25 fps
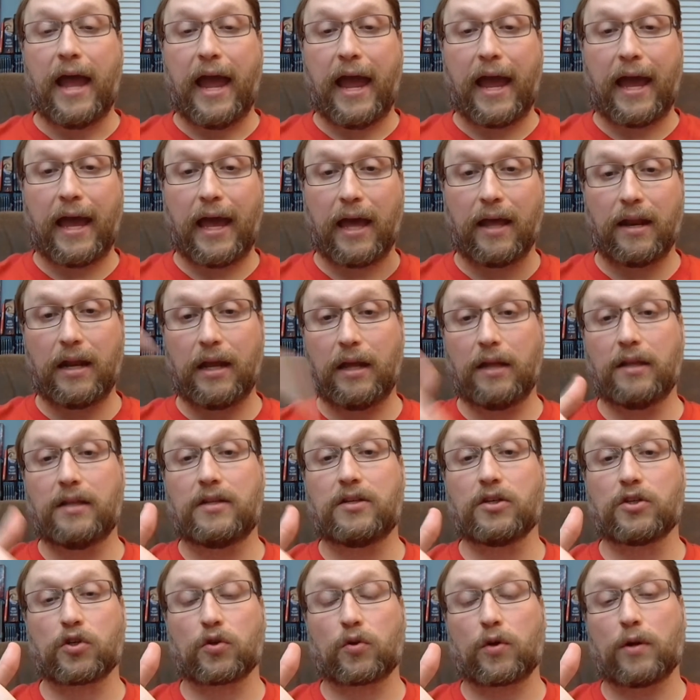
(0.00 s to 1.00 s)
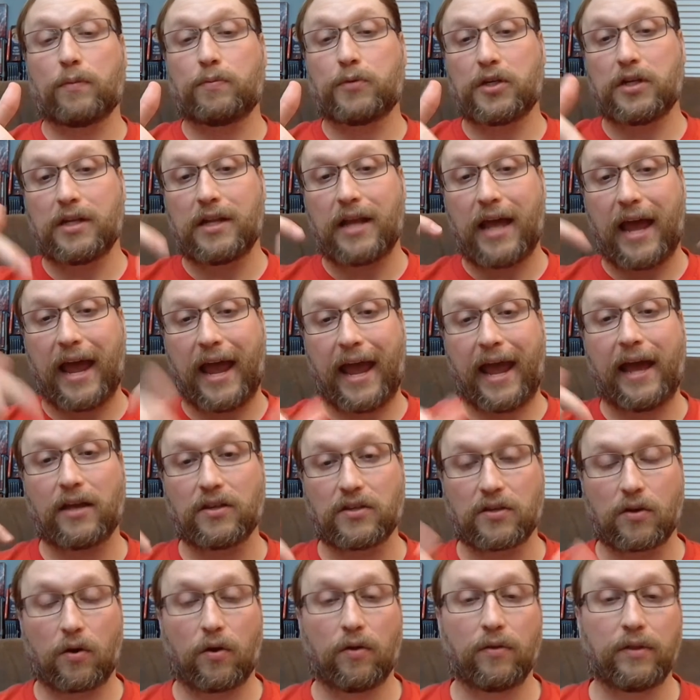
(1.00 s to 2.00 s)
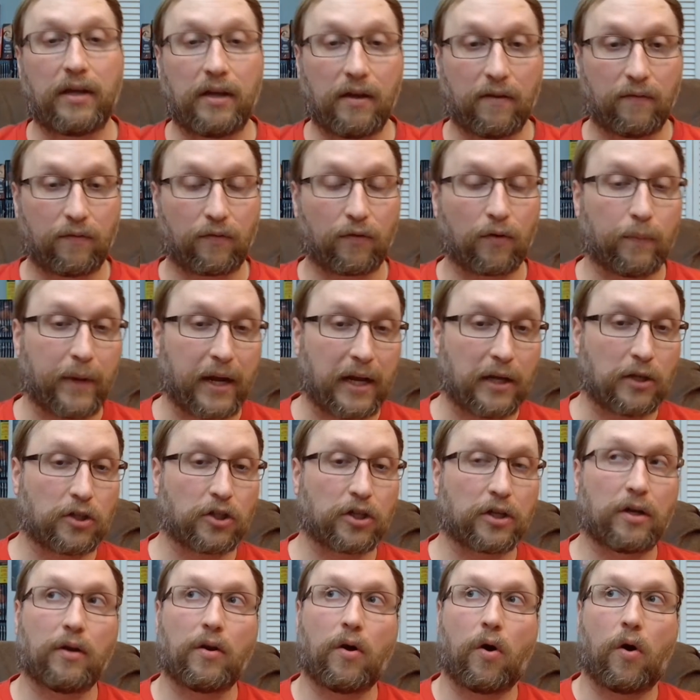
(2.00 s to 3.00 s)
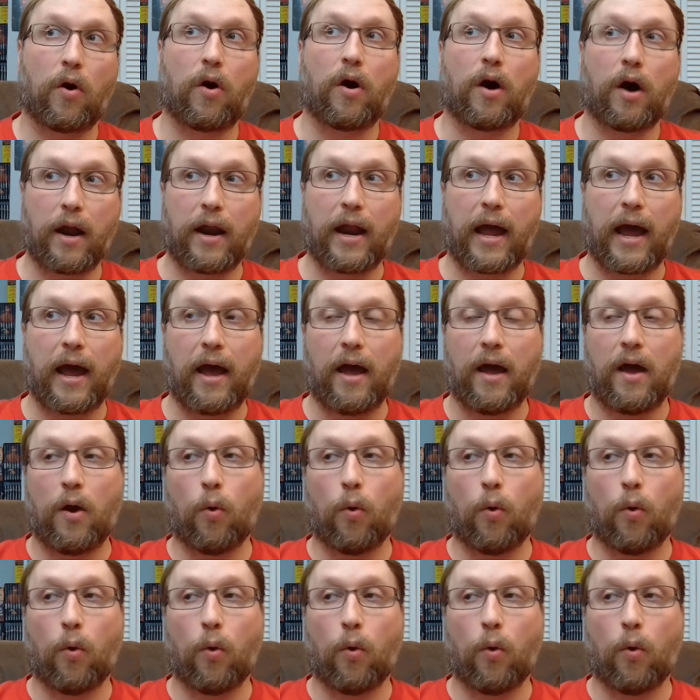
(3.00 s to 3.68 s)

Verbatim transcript: and description has all the information on